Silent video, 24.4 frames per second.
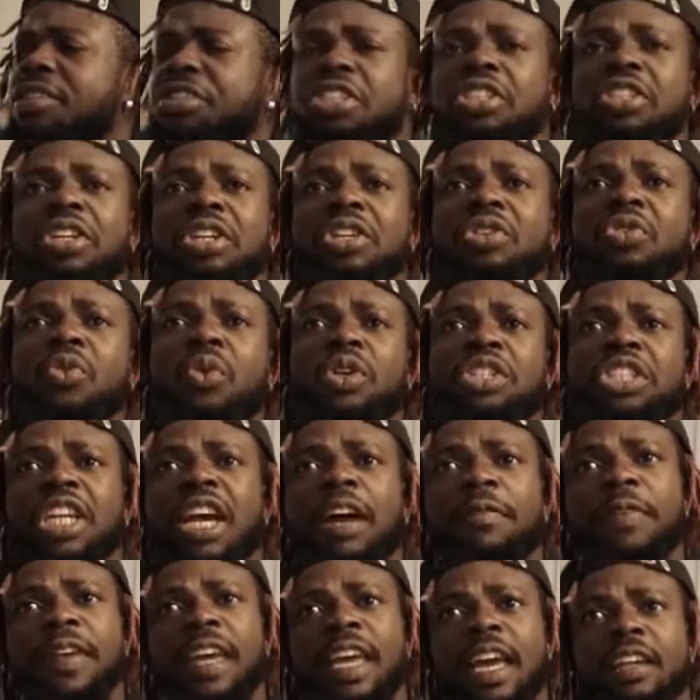she not know she
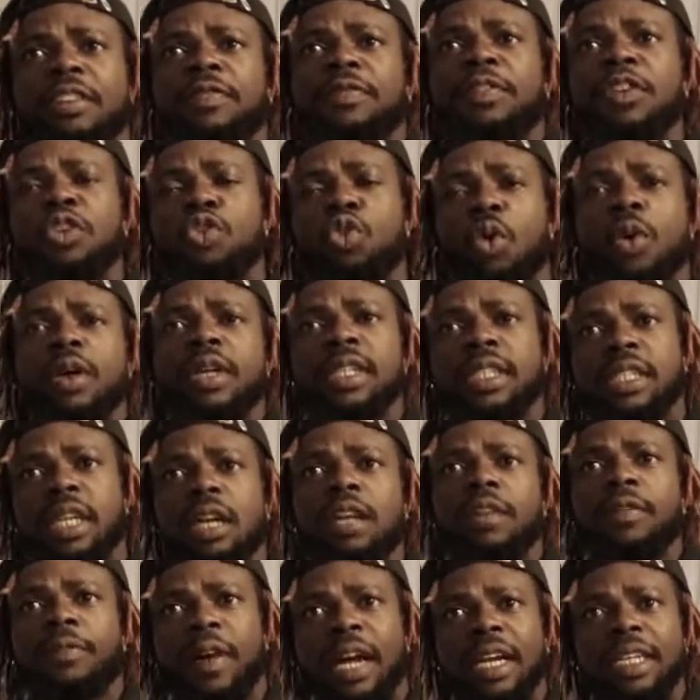have to get for know
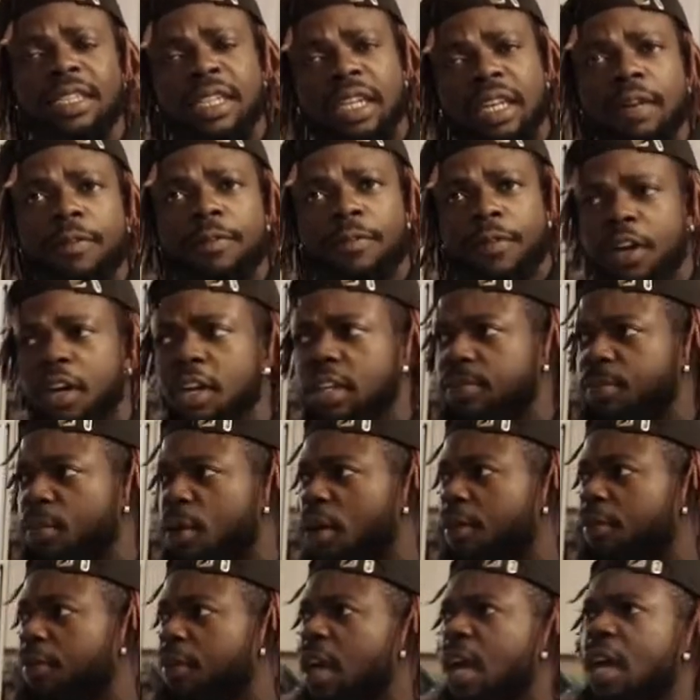herself and thing first,
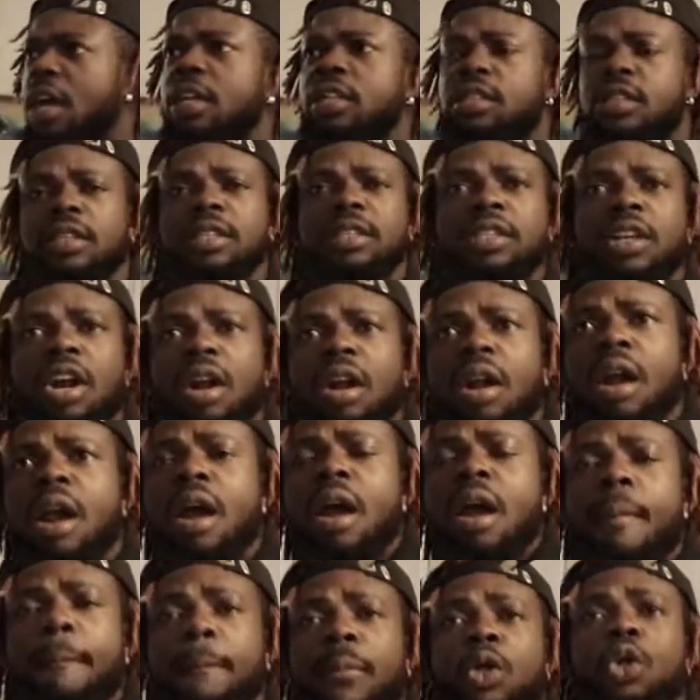bro. So sir,
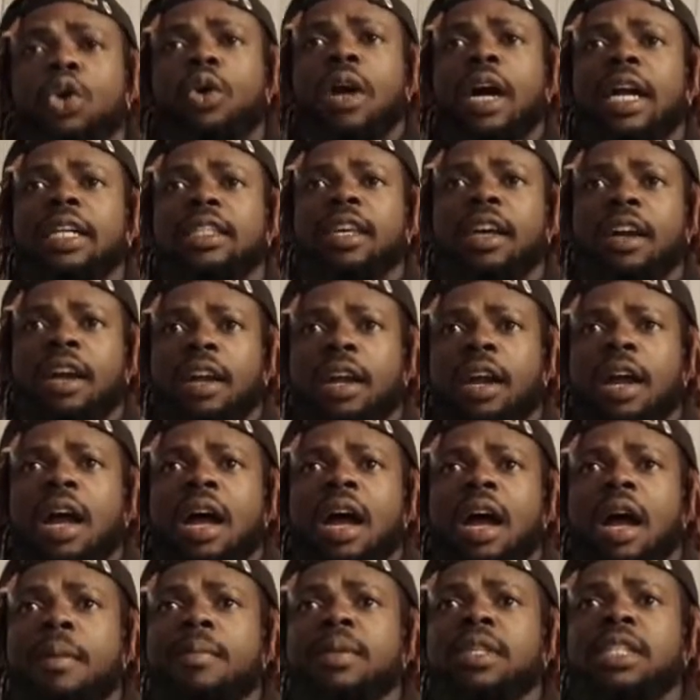me look at her
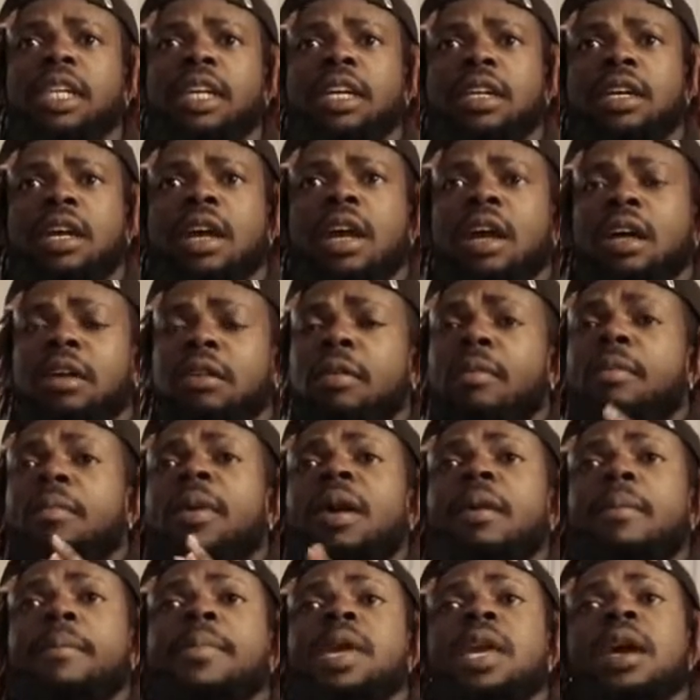and I say,
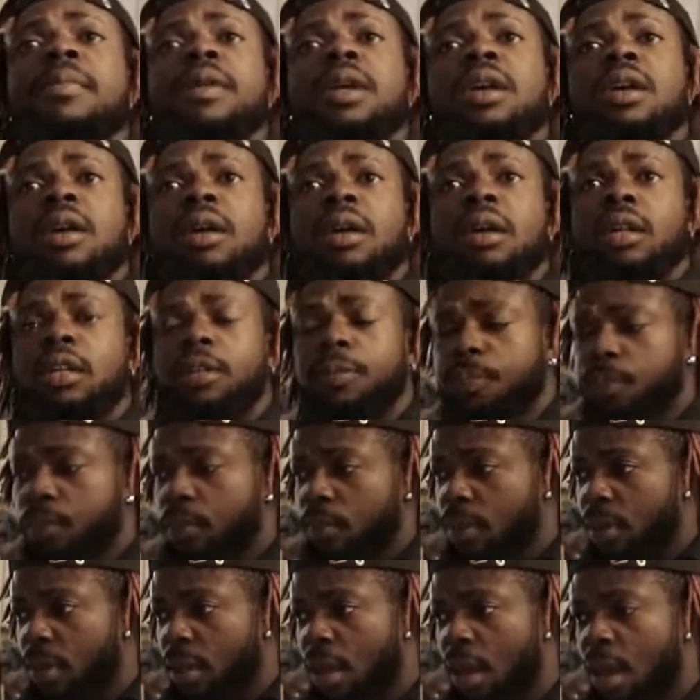baby girl,
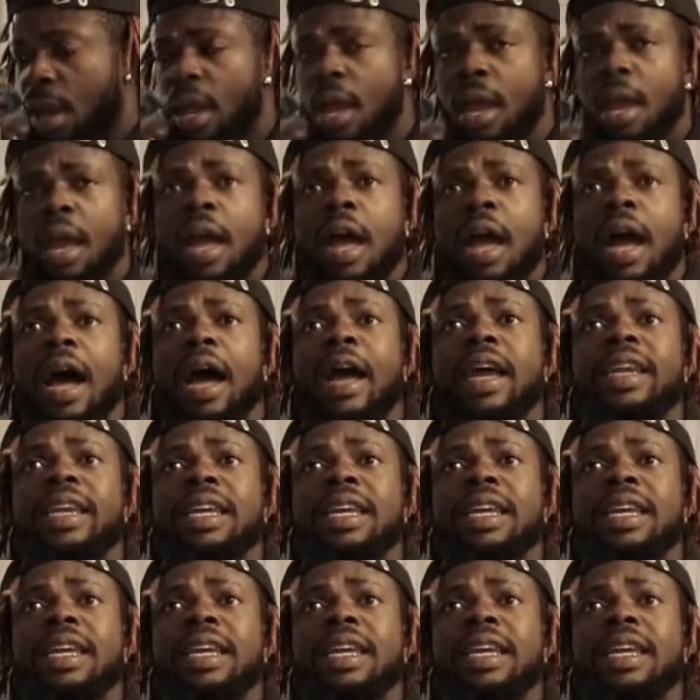I